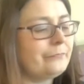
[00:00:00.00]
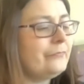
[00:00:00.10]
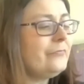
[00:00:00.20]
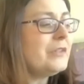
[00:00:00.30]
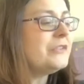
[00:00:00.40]

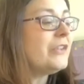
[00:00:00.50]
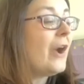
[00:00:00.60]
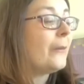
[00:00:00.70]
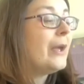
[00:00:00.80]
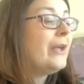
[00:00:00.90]
So
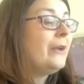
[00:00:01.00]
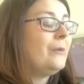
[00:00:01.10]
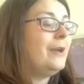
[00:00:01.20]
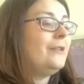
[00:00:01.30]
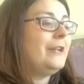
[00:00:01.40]
we
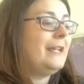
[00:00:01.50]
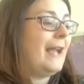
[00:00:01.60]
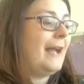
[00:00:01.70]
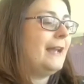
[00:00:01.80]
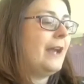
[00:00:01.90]
are looking
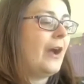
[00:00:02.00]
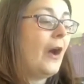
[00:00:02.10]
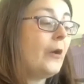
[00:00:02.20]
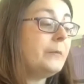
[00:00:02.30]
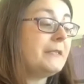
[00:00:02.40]
at a
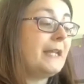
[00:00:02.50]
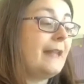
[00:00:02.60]
homestead